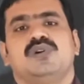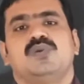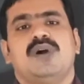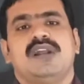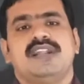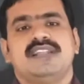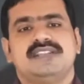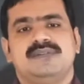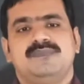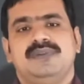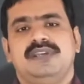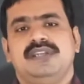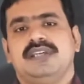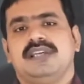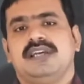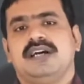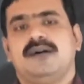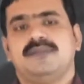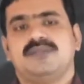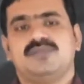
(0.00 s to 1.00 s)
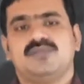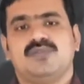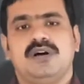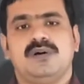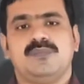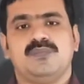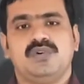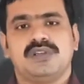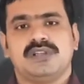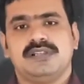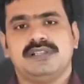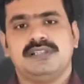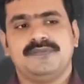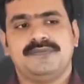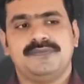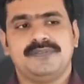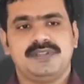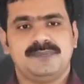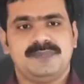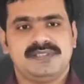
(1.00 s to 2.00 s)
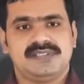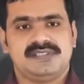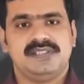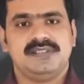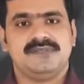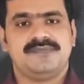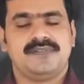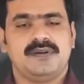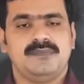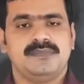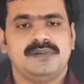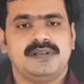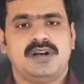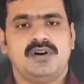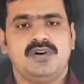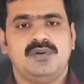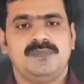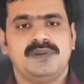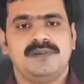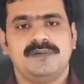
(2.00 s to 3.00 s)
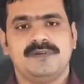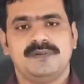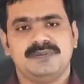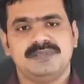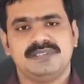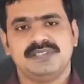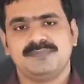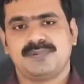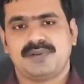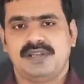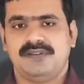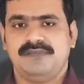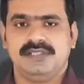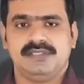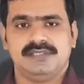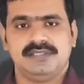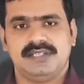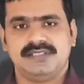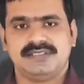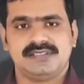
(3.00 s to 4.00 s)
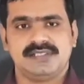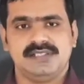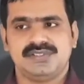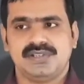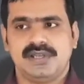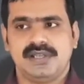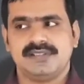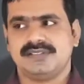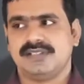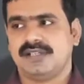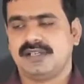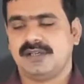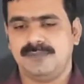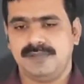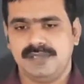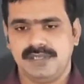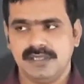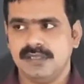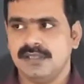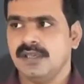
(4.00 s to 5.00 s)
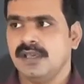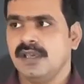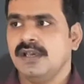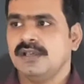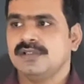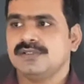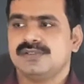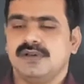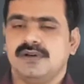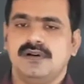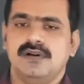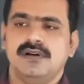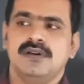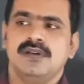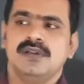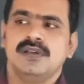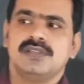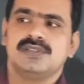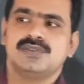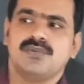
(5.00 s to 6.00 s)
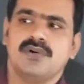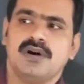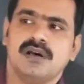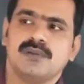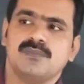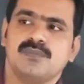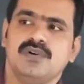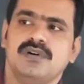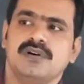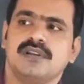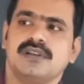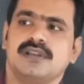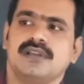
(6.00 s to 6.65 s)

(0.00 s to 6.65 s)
what is the meaning of two or more, the 50% from government, 50% private. That is called joint stock company. So two or more